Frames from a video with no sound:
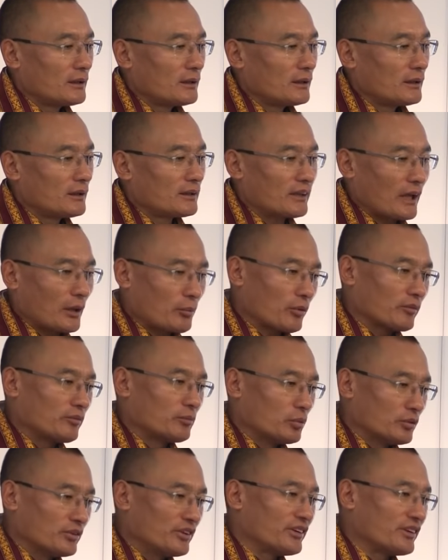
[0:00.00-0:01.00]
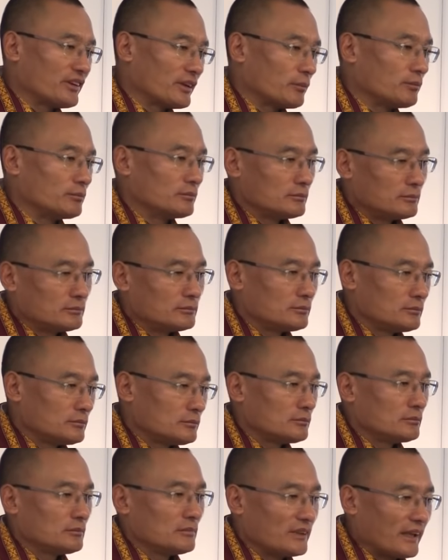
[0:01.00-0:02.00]
a type of Buddhism
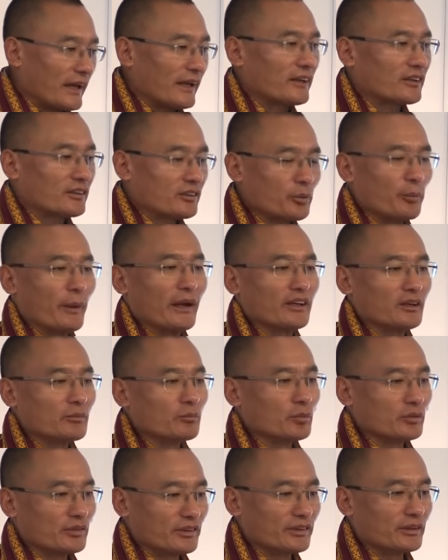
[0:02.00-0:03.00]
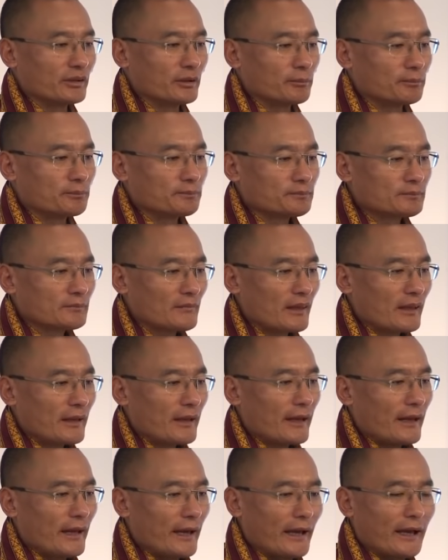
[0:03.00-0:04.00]
like Tibetan Buddhism.
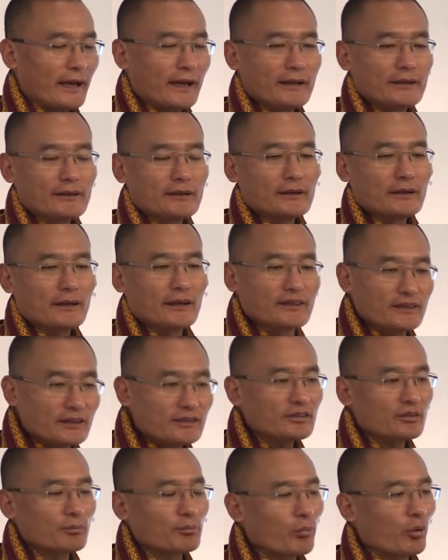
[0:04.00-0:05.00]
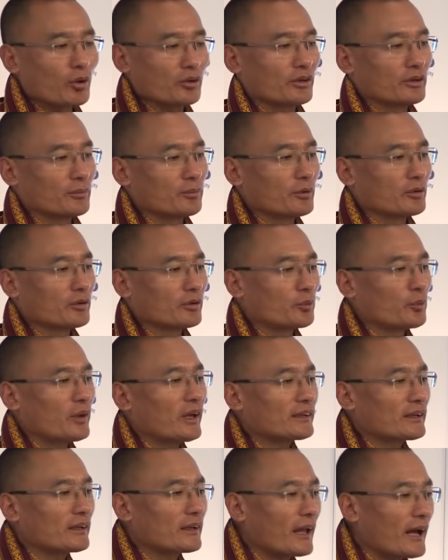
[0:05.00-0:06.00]
And it is important because we
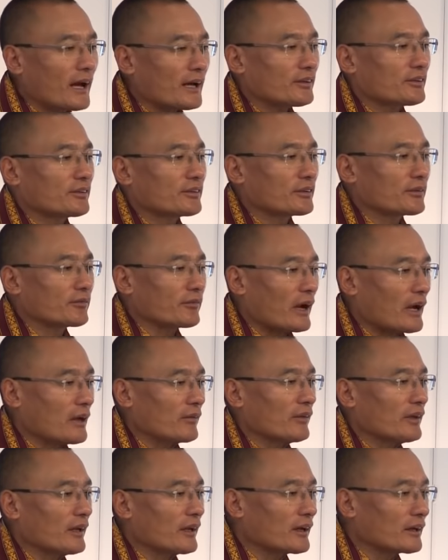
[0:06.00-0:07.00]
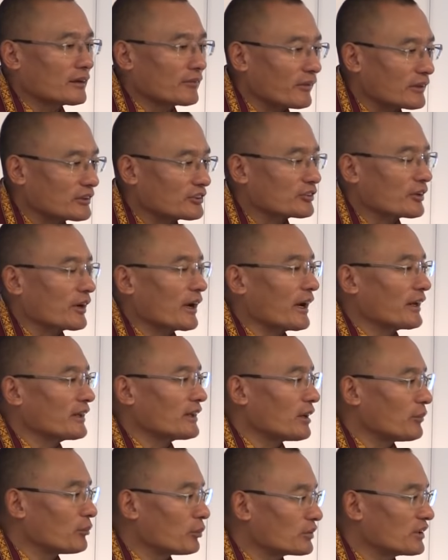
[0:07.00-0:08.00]
are the last surviving
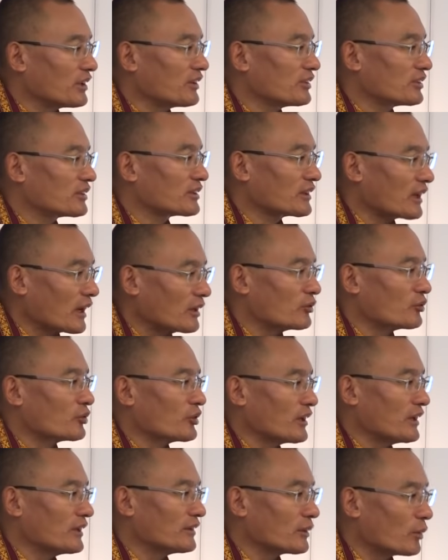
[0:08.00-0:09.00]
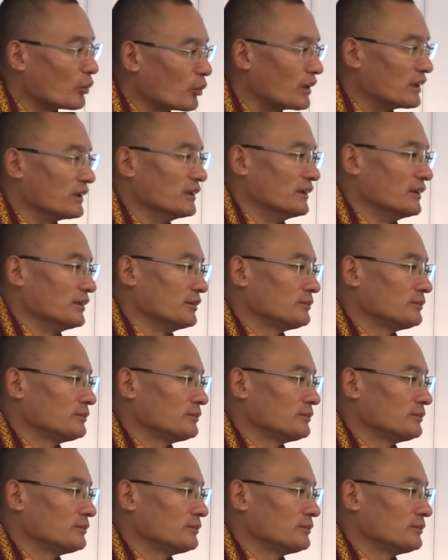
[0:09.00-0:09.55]
Vajrayana Buddhist country in the world.